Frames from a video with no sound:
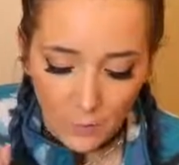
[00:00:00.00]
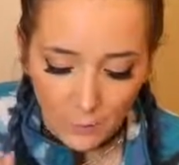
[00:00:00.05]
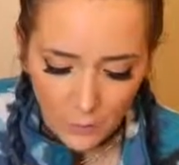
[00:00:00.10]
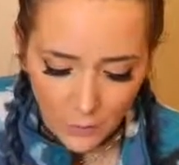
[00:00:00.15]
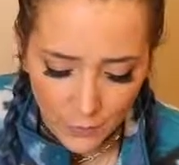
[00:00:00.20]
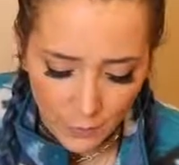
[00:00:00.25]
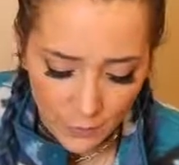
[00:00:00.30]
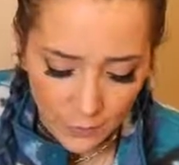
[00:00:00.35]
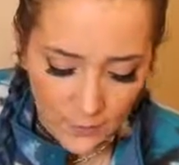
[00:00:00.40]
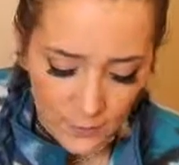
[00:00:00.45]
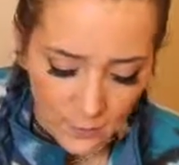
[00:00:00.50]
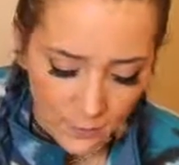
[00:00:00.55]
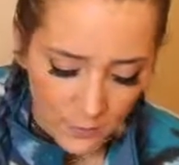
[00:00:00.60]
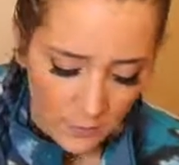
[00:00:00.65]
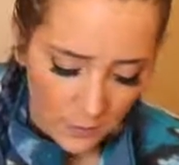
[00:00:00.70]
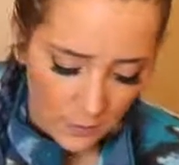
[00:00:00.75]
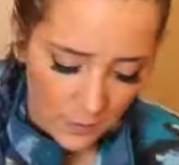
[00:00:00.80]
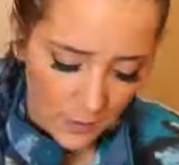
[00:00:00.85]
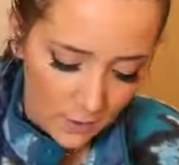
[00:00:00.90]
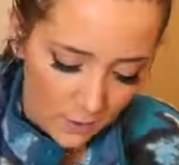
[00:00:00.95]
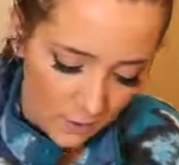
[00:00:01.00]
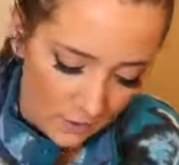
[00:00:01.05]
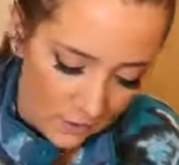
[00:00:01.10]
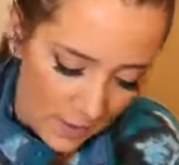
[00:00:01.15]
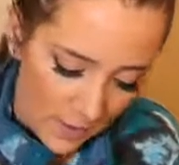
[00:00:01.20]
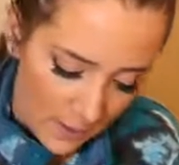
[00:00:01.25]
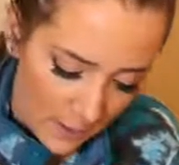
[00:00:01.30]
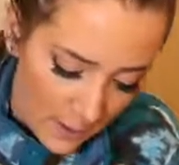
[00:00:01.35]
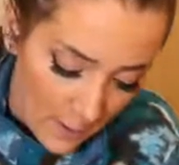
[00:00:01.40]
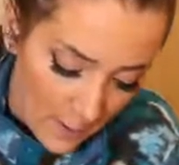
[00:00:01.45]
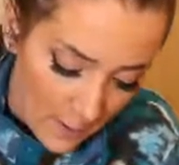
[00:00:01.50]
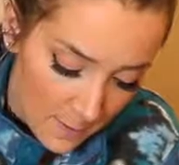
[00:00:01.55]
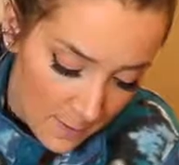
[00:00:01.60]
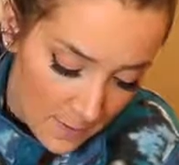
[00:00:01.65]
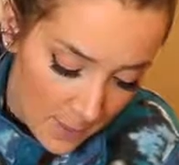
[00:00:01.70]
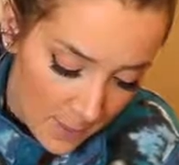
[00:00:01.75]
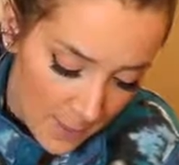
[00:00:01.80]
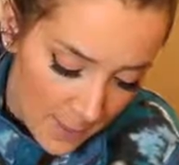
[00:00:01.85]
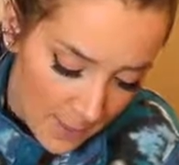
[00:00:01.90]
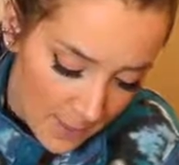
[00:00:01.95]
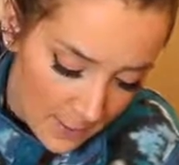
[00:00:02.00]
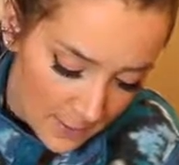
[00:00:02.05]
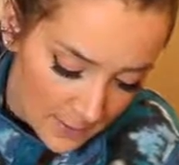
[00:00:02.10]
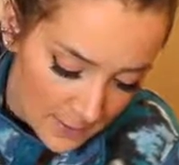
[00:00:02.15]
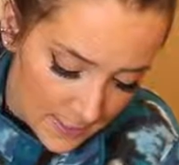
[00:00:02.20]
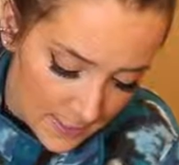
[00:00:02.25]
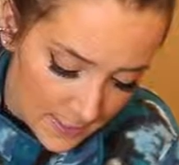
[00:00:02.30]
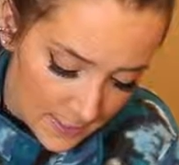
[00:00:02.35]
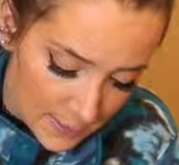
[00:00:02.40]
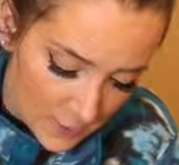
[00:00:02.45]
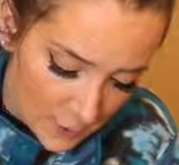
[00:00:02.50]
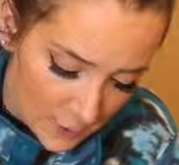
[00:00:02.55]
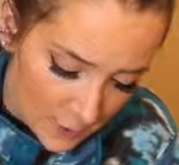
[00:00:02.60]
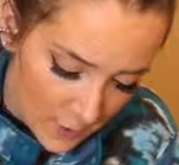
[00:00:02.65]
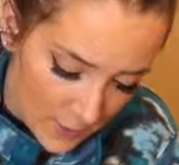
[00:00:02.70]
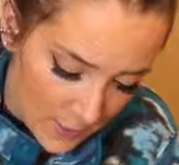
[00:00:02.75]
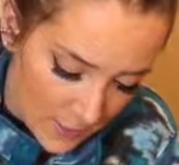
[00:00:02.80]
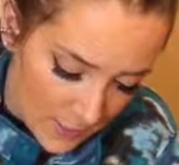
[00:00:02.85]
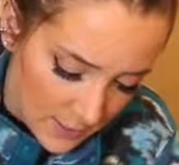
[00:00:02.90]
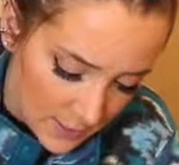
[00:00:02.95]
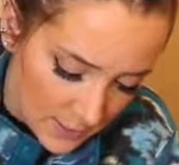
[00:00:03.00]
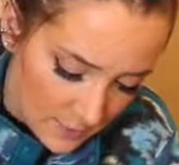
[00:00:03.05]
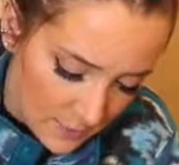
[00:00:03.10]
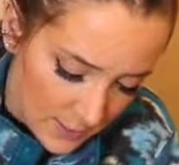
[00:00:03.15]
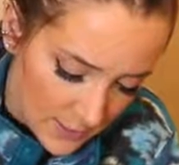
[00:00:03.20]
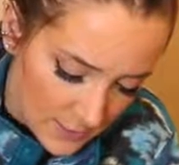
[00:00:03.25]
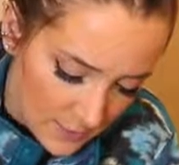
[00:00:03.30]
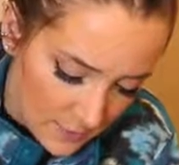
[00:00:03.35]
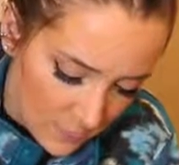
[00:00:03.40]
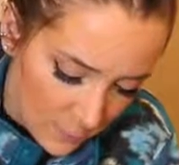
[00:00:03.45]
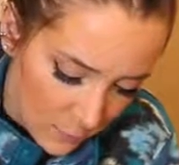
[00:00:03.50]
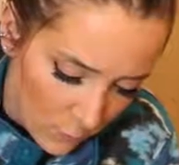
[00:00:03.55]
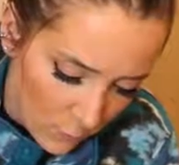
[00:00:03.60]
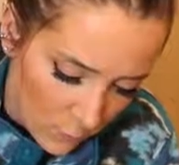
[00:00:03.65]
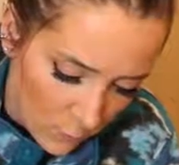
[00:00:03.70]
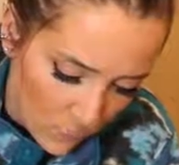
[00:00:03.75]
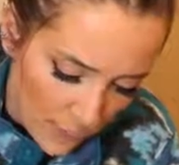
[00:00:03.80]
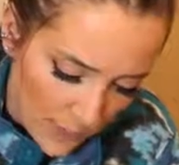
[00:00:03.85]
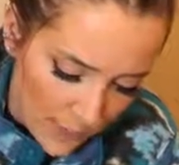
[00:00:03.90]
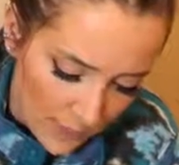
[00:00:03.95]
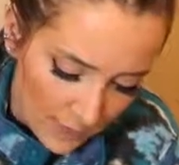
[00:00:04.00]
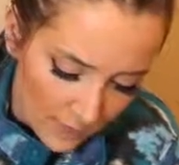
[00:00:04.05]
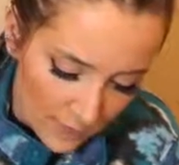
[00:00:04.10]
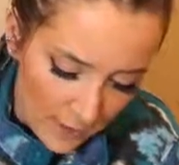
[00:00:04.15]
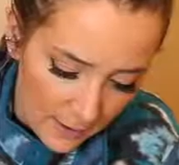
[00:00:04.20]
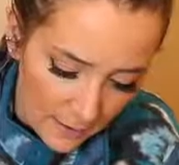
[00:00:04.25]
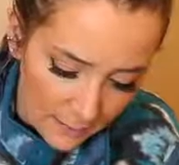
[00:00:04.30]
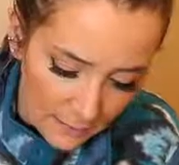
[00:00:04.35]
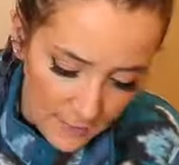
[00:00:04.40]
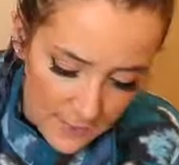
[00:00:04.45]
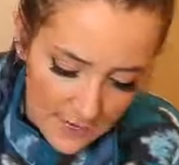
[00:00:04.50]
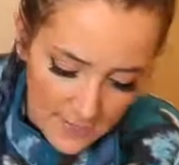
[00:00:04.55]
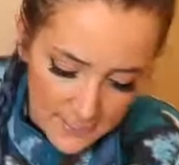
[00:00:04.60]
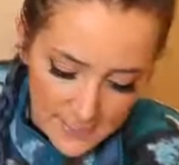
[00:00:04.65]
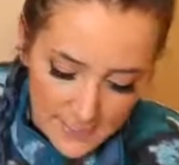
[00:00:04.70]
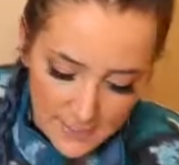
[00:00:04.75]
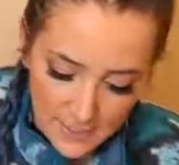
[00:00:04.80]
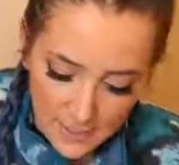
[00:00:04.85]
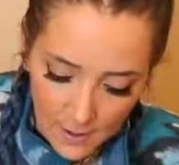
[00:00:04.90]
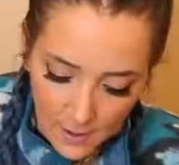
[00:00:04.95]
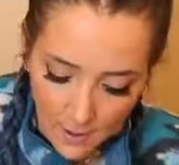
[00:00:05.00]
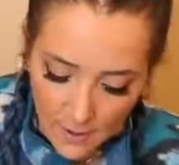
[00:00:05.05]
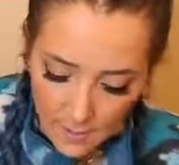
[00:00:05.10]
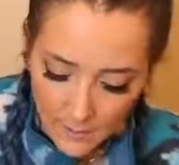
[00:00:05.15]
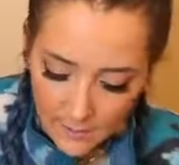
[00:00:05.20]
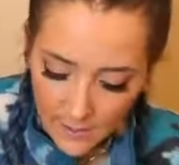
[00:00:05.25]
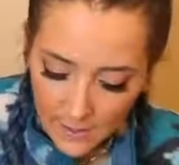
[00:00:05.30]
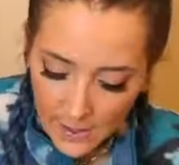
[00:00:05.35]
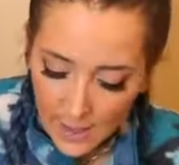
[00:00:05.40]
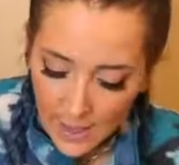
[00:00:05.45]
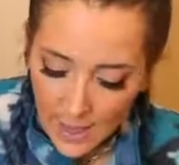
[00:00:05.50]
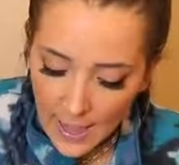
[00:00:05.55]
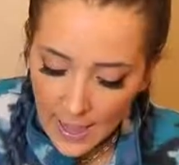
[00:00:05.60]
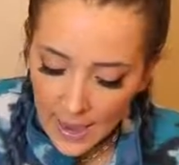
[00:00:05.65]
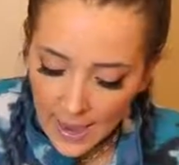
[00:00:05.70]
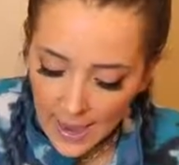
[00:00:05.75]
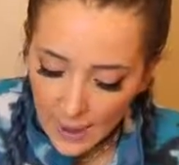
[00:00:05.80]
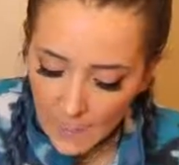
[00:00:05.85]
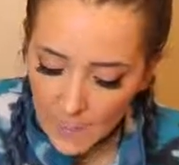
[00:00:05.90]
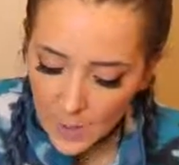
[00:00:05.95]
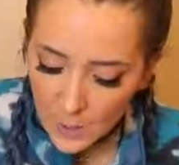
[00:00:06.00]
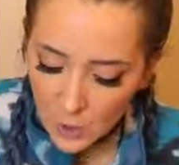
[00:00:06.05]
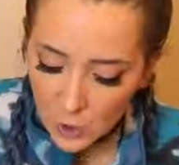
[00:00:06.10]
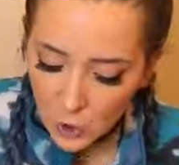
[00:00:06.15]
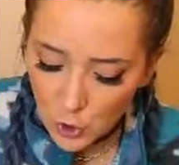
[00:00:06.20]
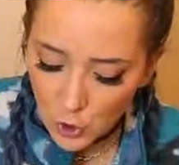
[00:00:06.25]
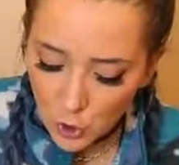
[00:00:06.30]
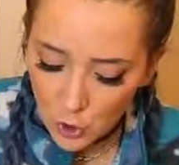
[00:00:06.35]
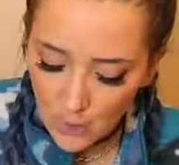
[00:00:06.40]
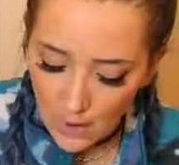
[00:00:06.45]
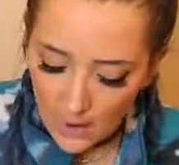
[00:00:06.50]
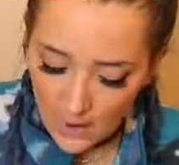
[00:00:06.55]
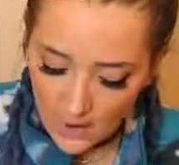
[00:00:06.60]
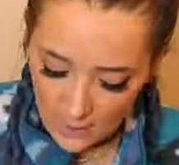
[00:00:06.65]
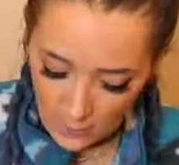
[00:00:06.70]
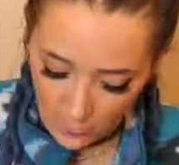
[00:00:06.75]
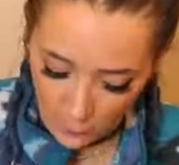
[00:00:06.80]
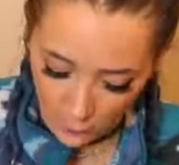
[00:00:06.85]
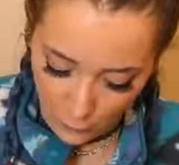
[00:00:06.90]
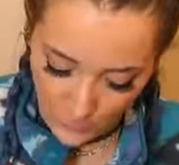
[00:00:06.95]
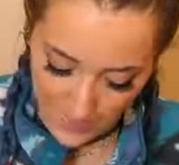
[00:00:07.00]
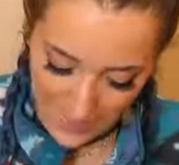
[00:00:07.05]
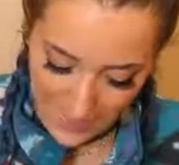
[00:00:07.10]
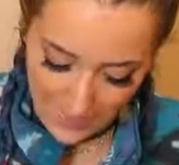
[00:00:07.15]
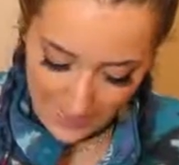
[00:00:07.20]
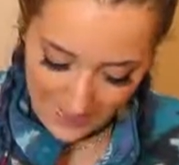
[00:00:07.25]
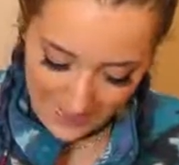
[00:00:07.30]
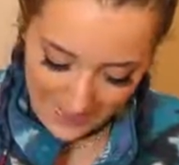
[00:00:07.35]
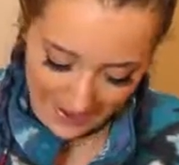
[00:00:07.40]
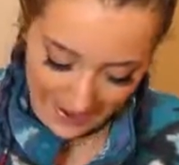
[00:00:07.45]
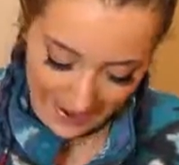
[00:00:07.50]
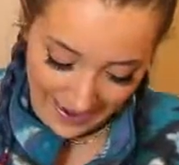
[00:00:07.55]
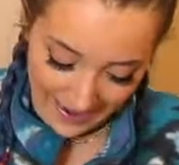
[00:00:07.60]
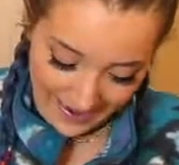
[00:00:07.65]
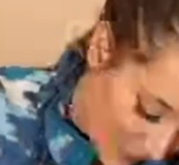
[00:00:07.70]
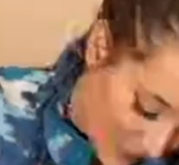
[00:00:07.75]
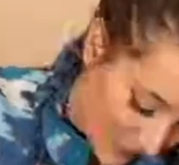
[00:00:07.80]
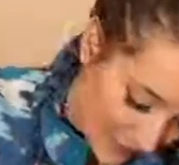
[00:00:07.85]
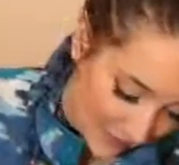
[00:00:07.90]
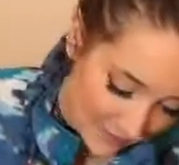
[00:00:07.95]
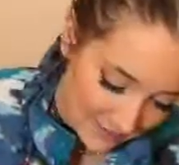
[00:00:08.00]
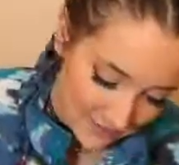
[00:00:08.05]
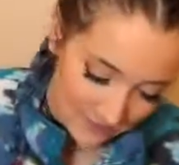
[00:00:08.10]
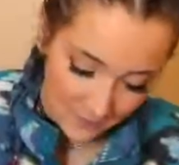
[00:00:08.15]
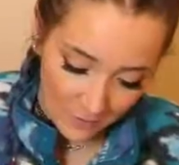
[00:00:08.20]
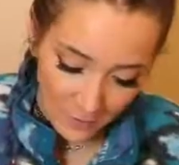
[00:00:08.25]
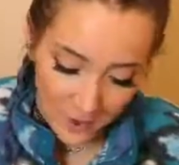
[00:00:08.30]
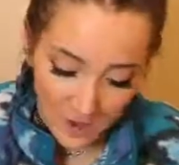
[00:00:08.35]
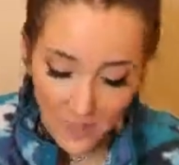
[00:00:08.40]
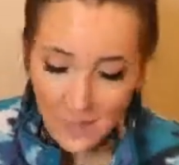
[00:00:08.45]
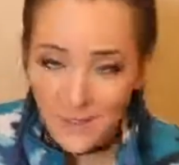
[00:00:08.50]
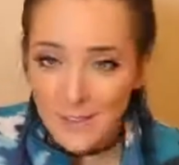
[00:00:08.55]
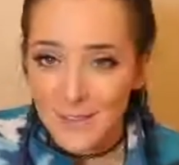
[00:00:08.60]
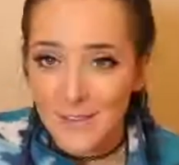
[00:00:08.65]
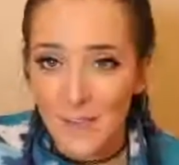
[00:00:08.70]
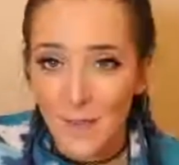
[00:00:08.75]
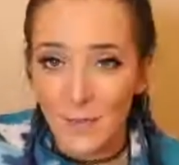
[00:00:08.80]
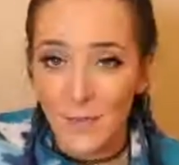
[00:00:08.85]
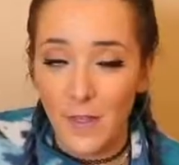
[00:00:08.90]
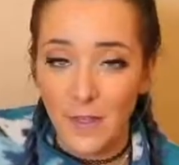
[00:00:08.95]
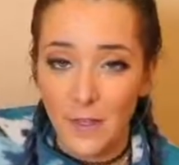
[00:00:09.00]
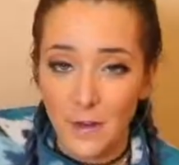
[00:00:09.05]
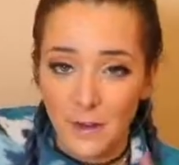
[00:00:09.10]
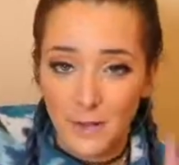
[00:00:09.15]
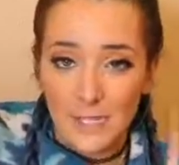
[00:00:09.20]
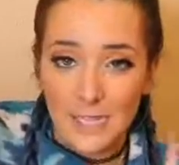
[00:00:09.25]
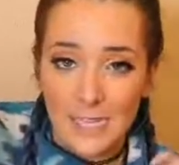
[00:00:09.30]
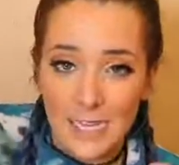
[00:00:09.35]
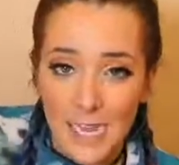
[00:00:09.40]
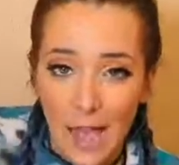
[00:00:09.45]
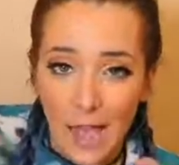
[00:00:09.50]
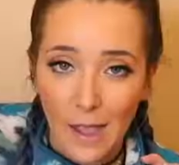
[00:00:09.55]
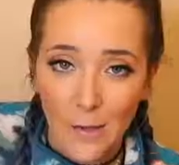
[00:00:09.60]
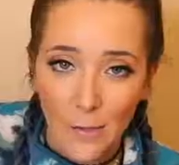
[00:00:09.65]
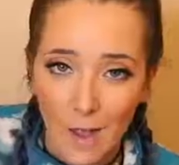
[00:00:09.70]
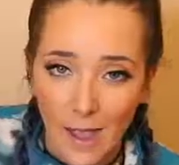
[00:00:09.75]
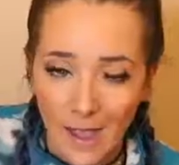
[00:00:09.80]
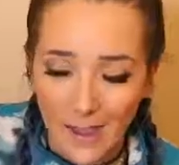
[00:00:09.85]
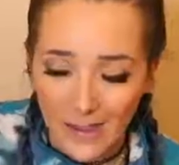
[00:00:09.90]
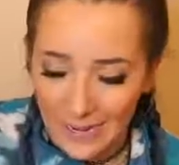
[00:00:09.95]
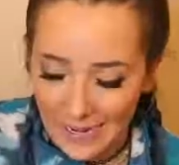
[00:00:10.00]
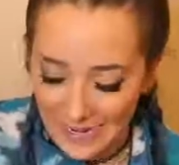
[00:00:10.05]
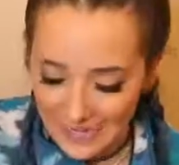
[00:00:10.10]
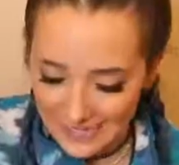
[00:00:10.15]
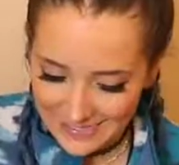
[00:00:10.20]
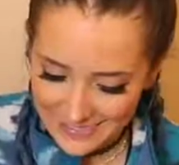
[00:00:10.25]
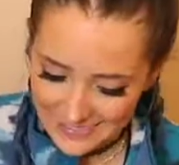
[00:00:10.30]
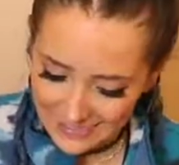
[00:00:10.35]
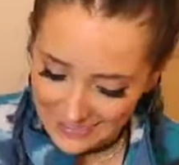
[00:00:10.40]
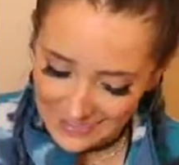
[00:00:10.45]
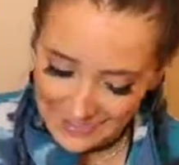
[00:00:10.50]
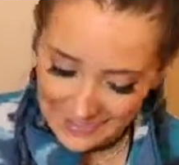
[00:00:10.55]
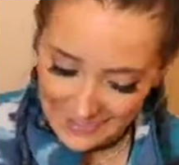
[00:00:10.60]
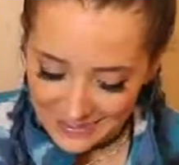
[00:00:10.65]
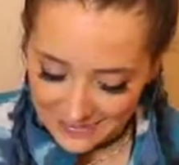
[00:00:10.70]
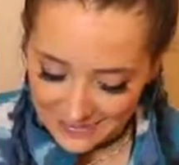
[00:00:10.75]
for those of you that are like, oh yeah, it's like such an inexpensive, cool way to like make stuff. I'm not sure I agree with that, because a lot of the stuff that they're DIYing, it's like